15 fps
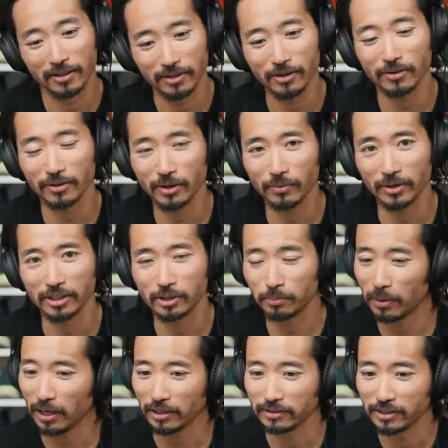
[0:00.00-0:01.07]
You're in the right
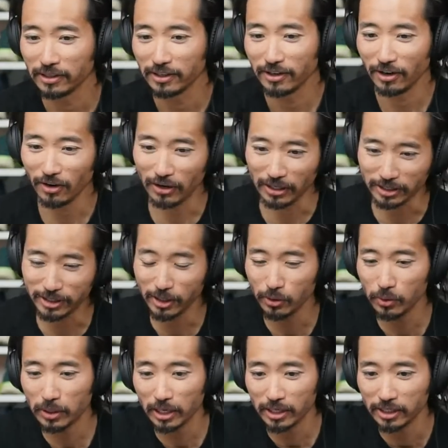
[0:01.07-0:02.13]
spot. All right, let's see who
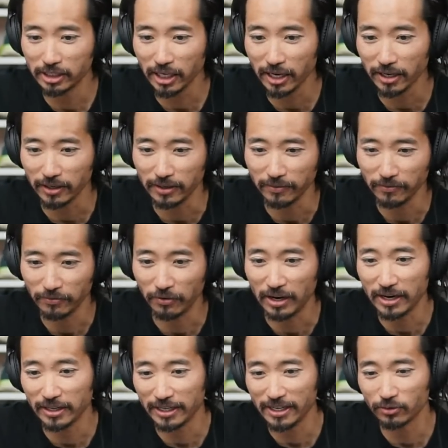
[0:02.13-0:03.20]
we got in the chat.
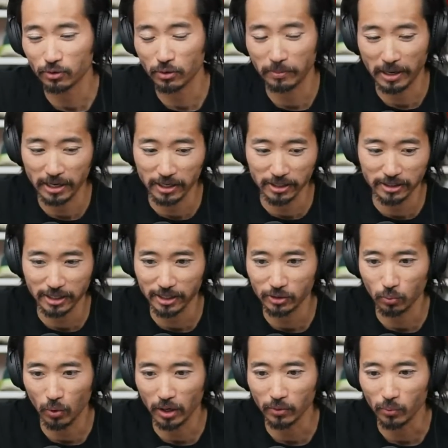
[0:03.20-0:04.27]
Frank is reminding us that it's
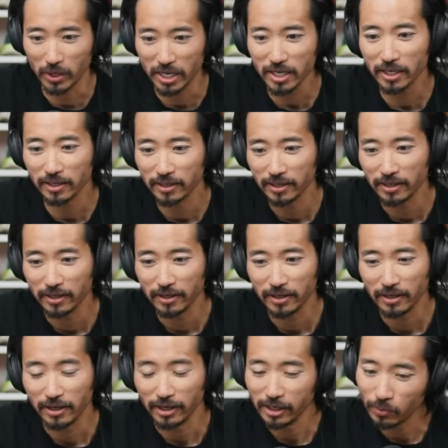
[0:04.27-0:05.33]
one week
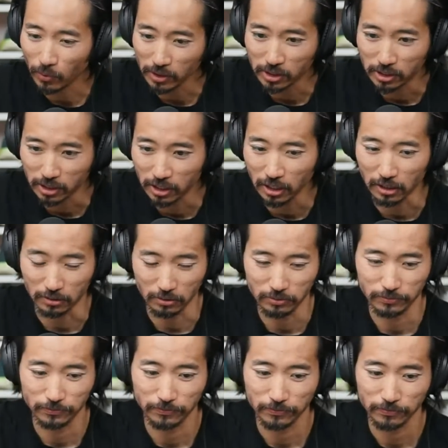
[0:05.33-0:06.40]
and he wants to know
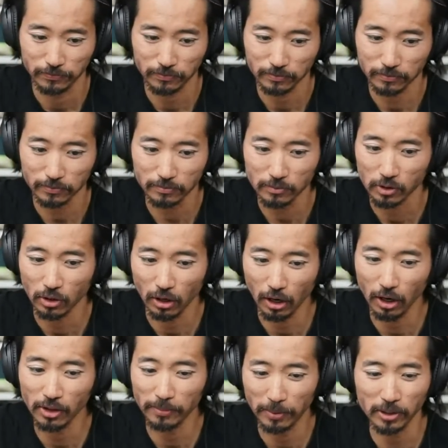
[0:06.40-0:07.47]

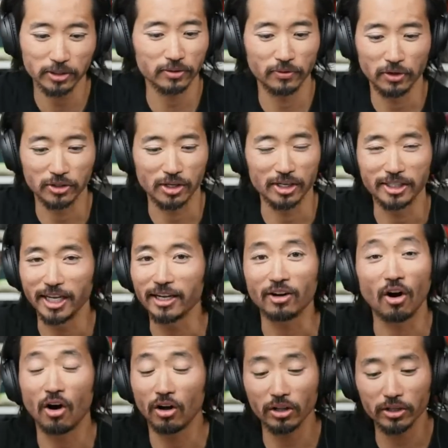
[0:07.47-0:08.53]
are the Boston runners going to take
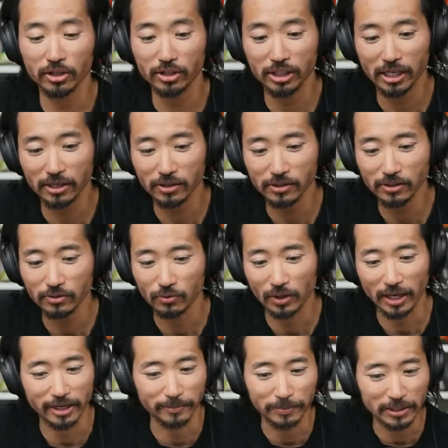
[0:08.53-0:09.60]
all of your gels,
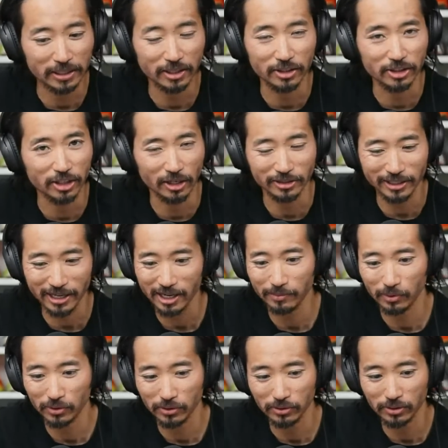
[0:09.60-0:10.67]
rely completely on the gel
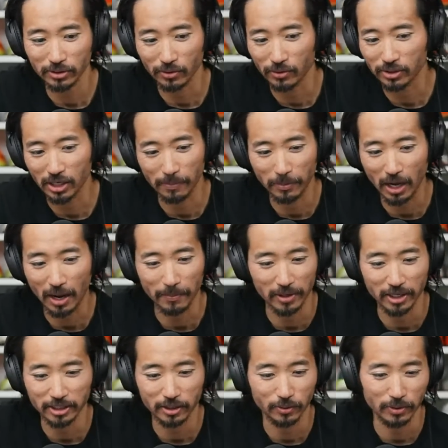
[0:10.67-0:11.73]
tables, or some
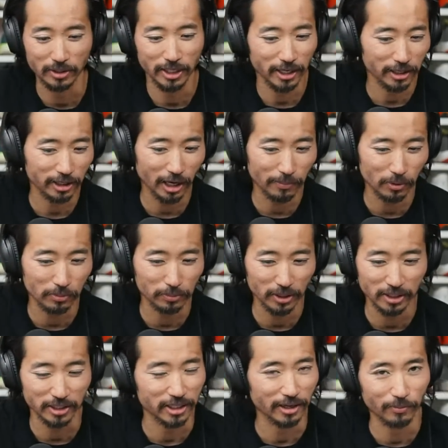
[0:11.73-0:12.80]
combination where you take a couple and
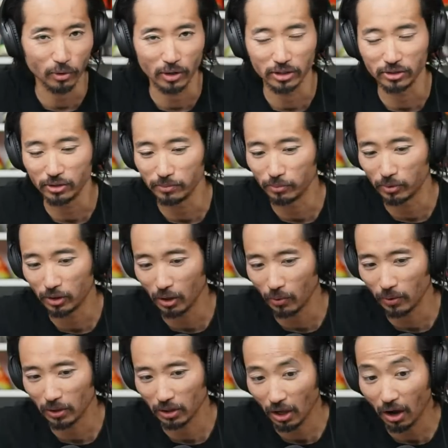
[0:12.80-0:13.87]
plan to get more as you
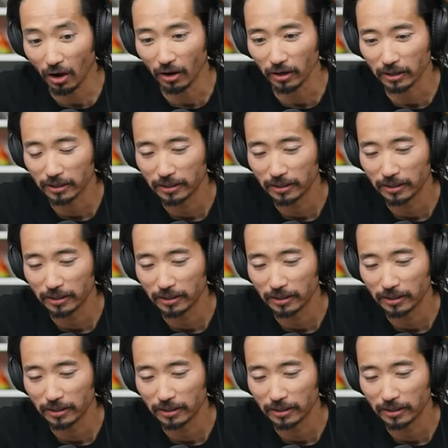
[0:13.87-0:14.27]
go along?